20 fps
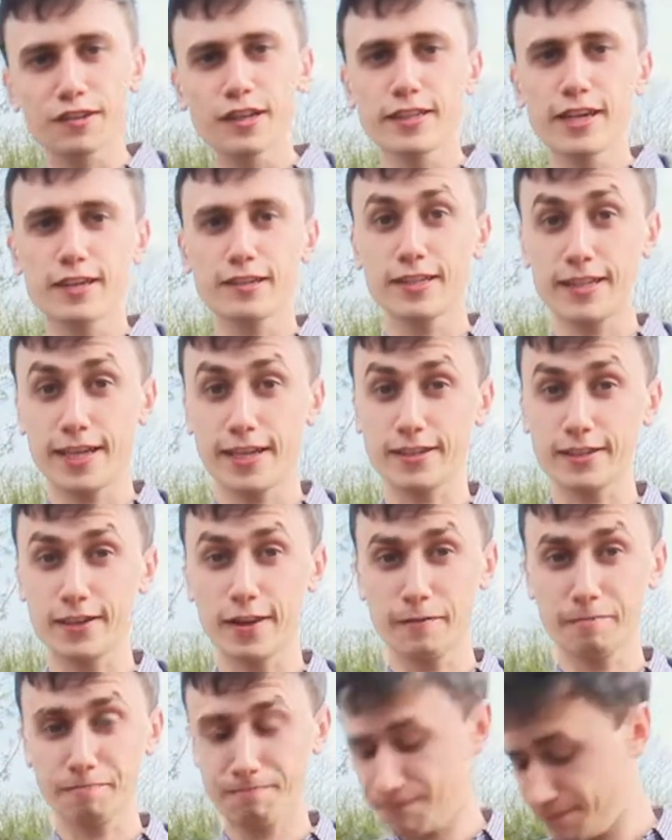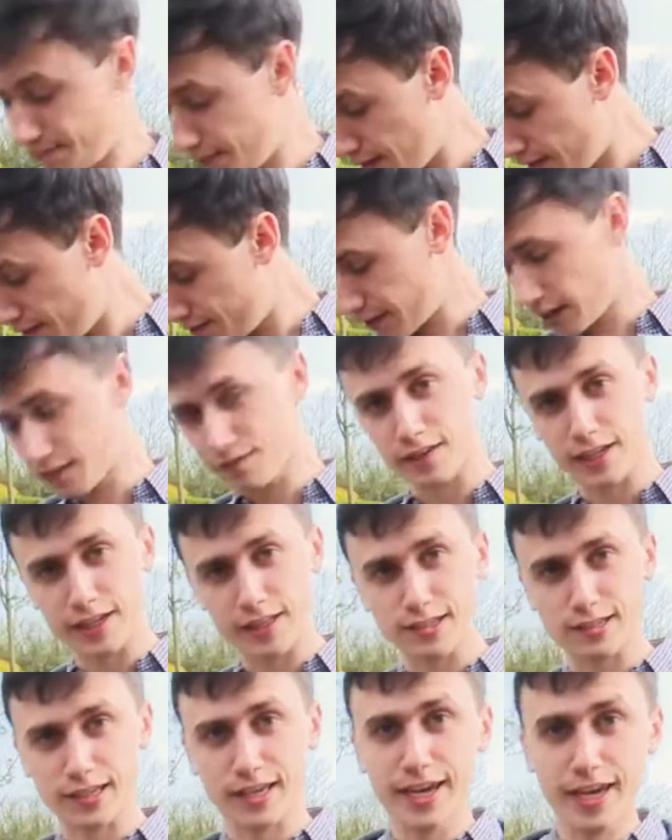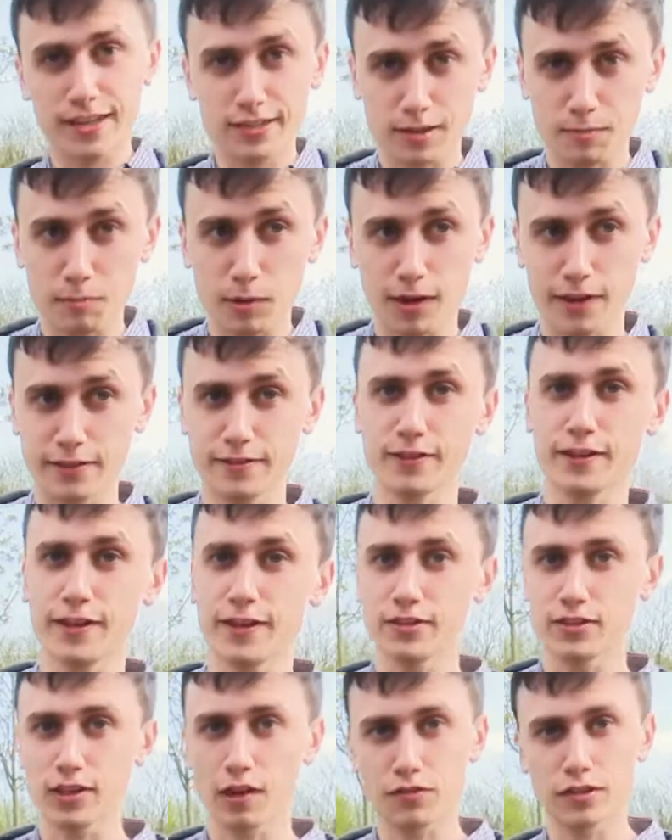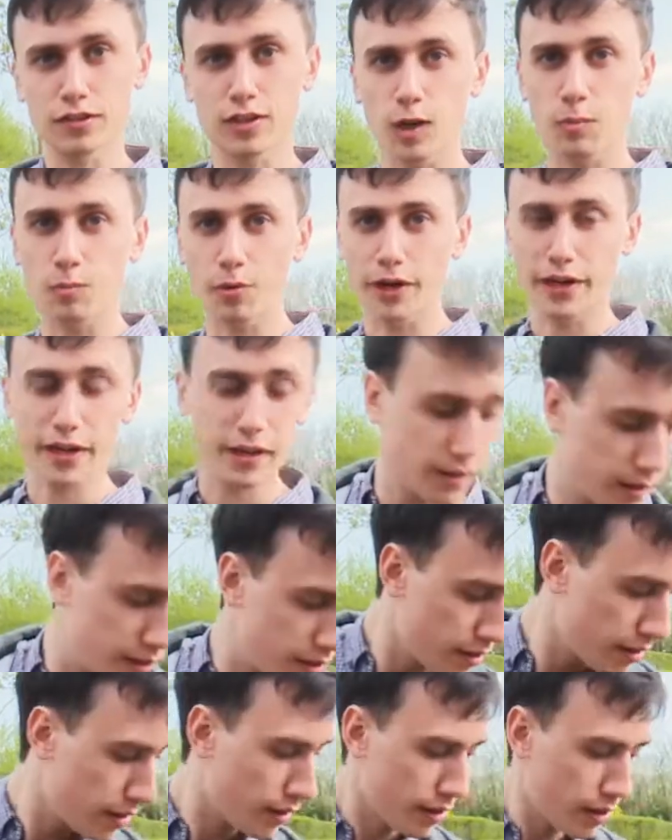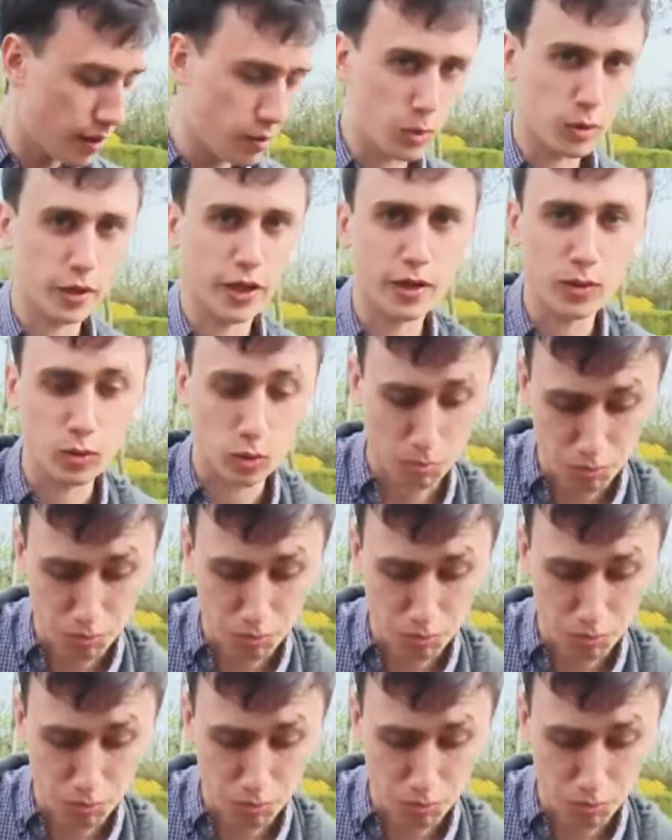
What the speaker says: Like Dexie gig tonight. Thankfully there's a kit supplied tonight, so I've just got to bring what they call the